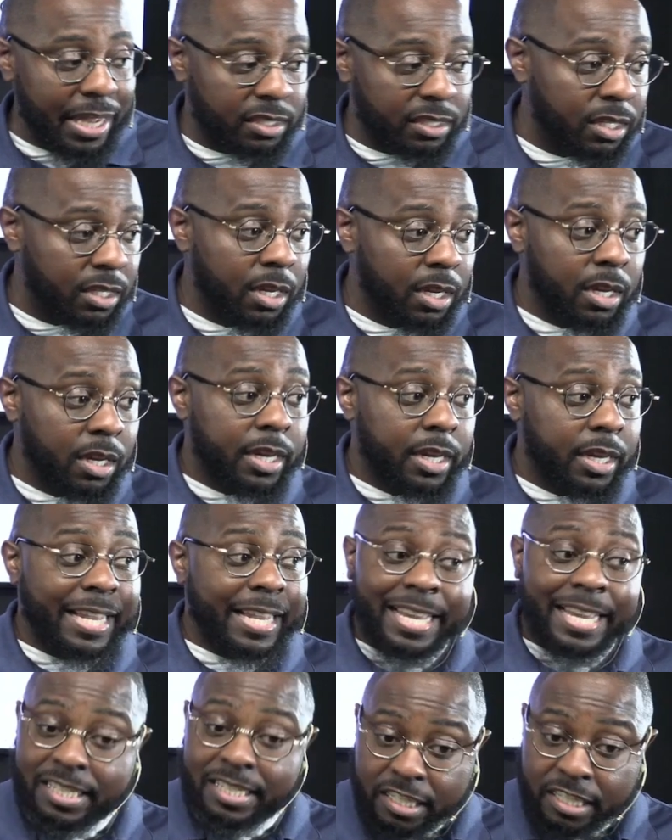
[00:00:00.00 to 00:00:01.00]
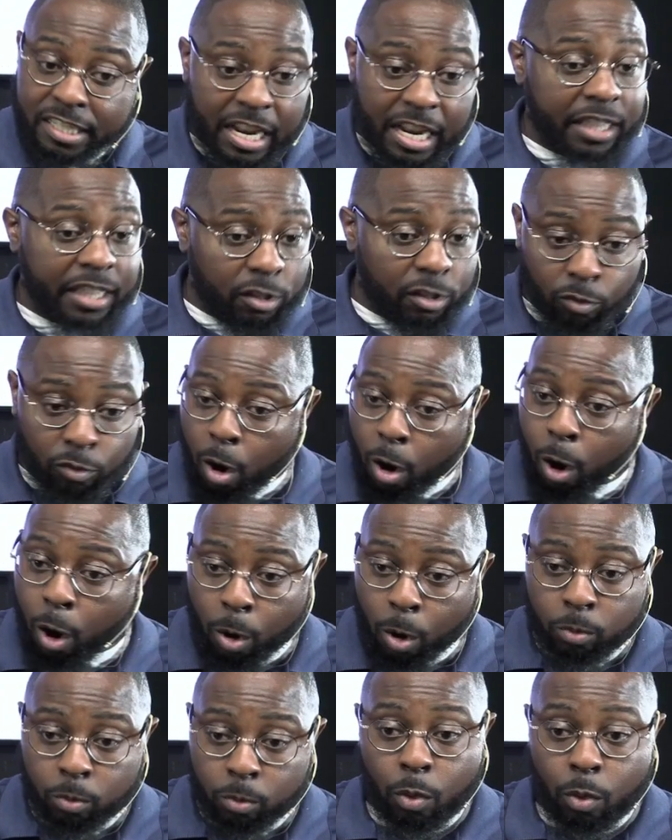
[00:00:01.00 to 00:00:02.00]
message. It's nothing
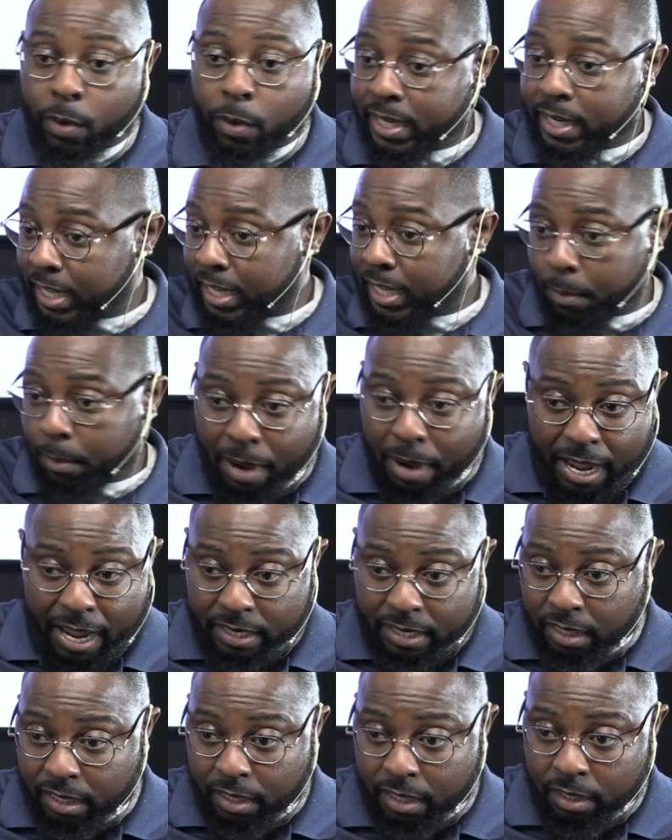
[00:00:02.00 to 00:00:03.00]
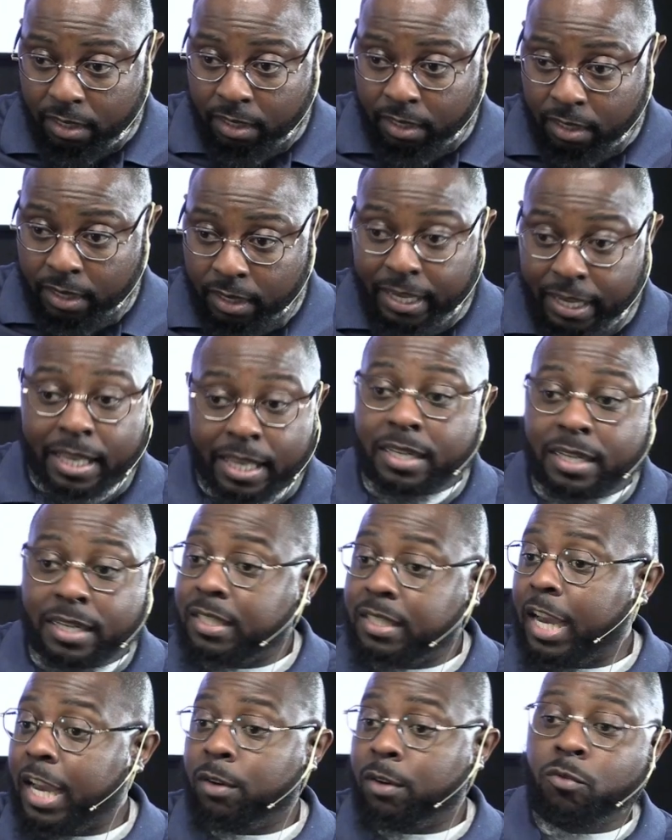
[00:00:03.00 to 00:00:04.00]
wrong with what Nehemiah did. It is
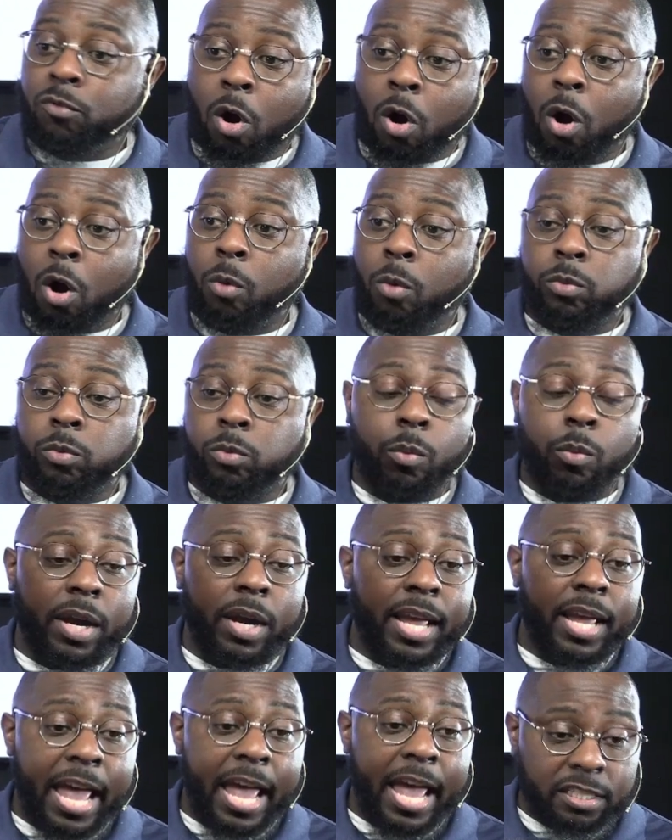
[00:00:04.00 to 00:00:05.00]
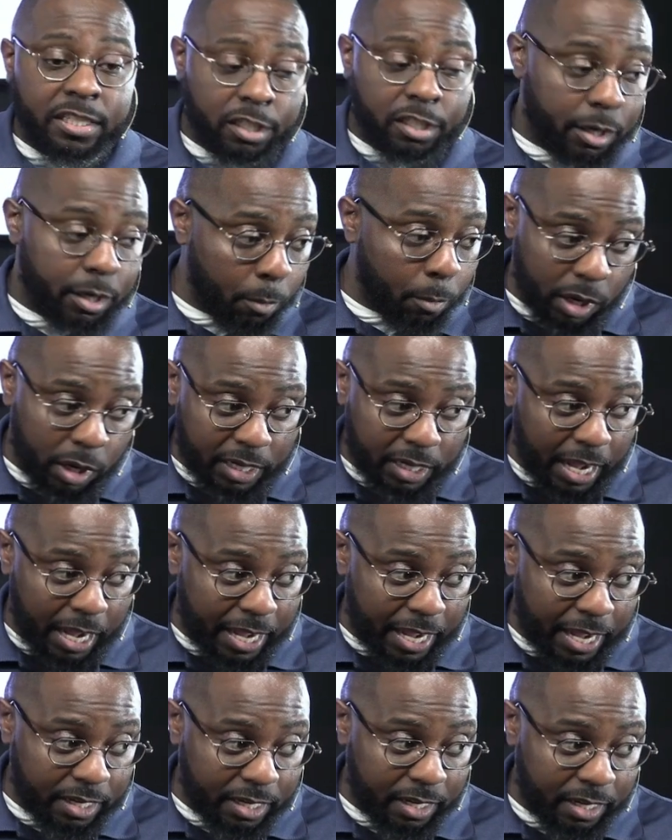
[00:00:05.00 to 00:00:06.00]
nothing wrong with what Esther and
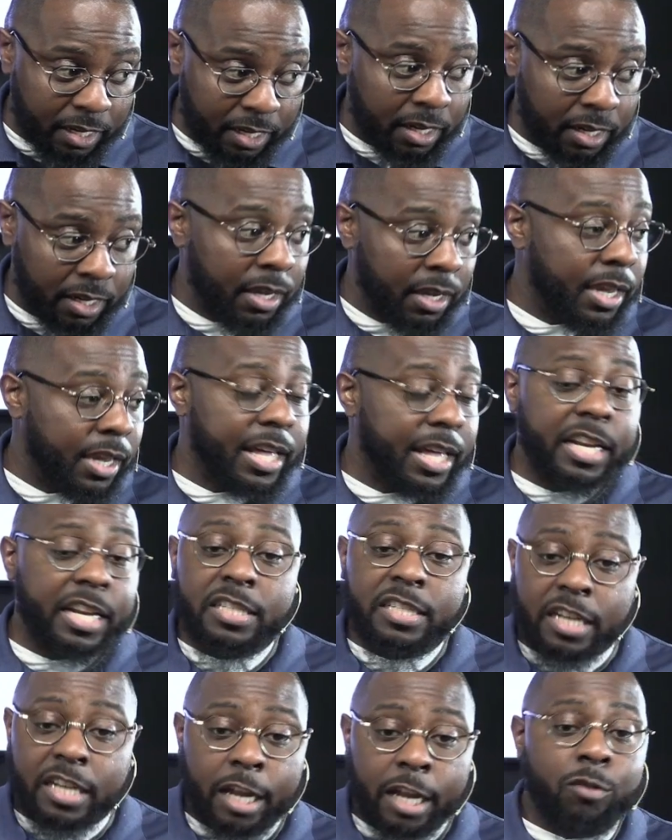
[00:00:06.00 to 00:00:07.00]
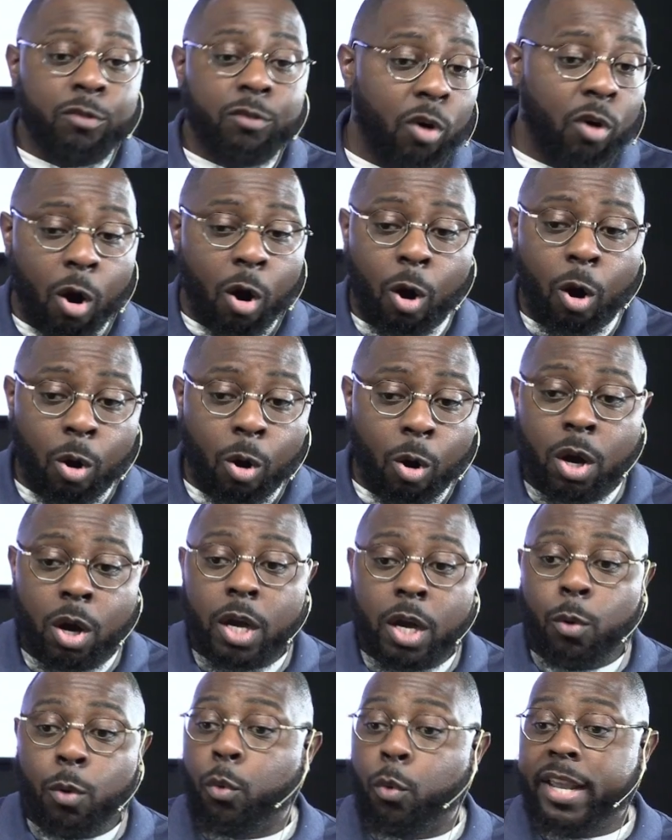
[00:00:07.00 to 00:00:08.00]
Mordecai did. It is nothing wrong
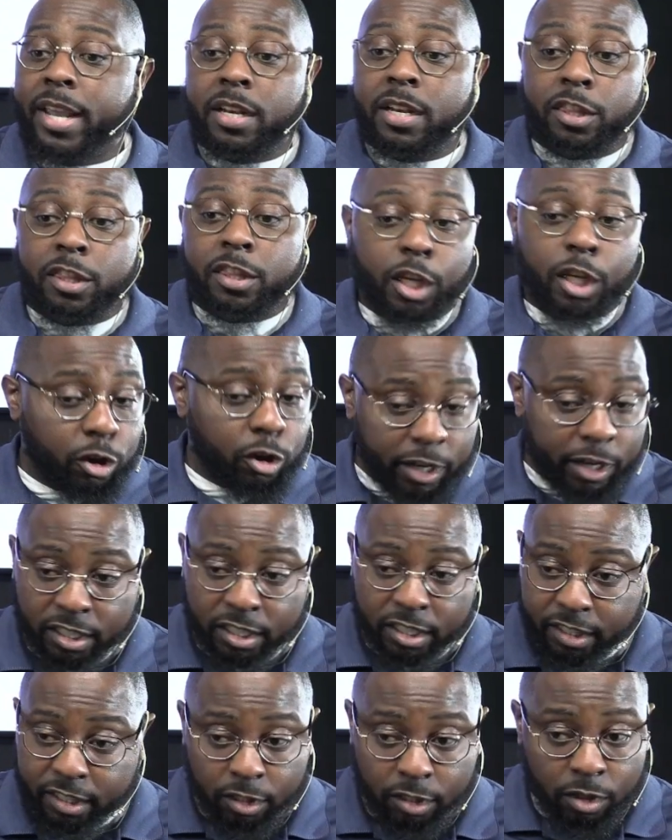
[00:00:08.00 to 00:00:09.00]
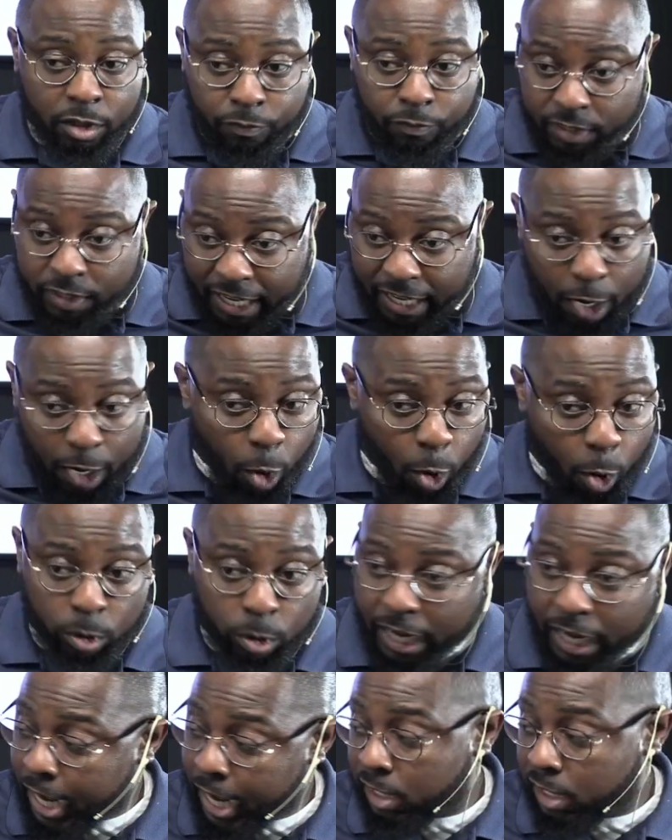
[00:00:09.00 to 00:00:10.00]
with the Christians for saying
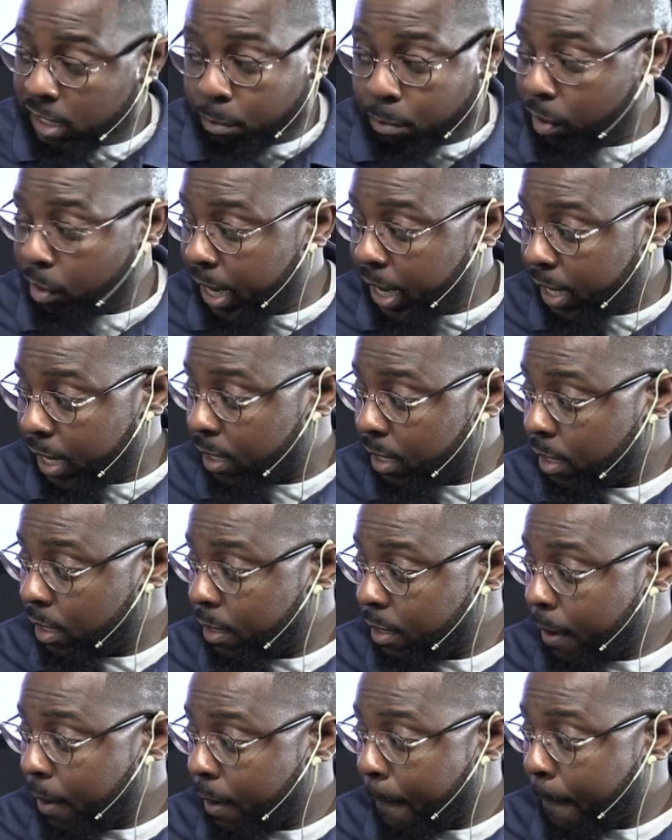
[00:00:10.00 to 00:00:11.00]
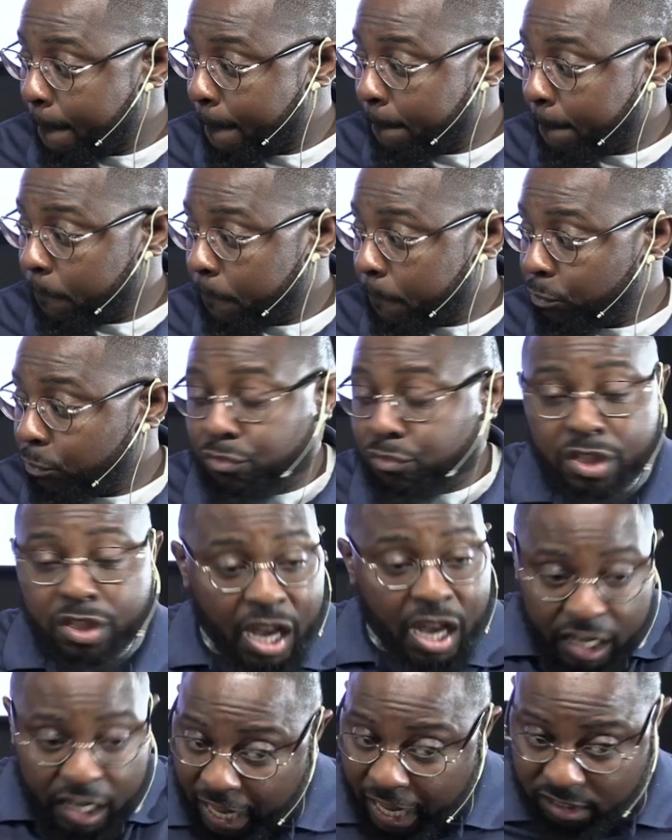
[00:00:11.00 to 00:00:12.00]
hold your hands and pray.
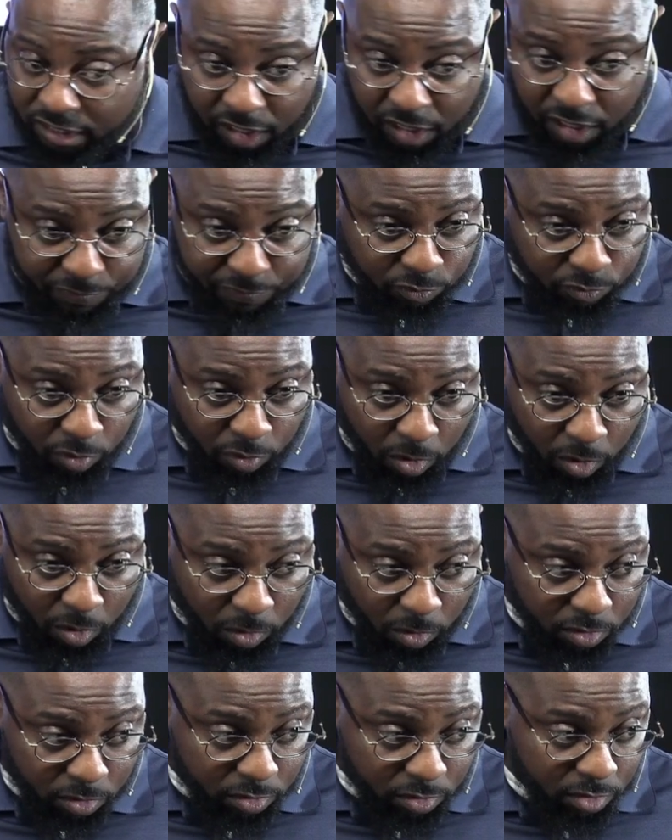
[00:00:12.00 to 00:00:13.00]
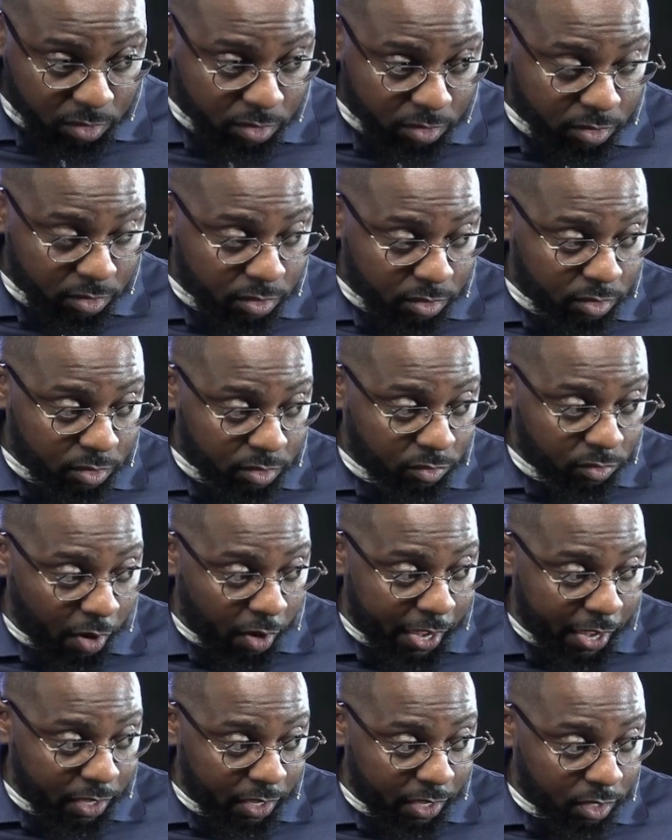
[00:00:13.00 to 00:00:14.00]
None of that stuff is wrong.
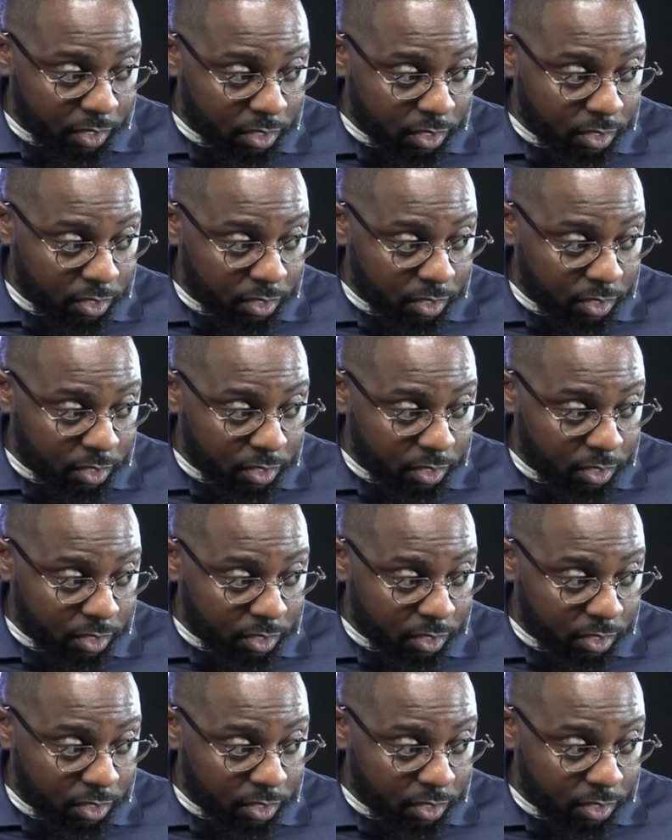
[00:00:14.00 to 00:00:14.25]
Right?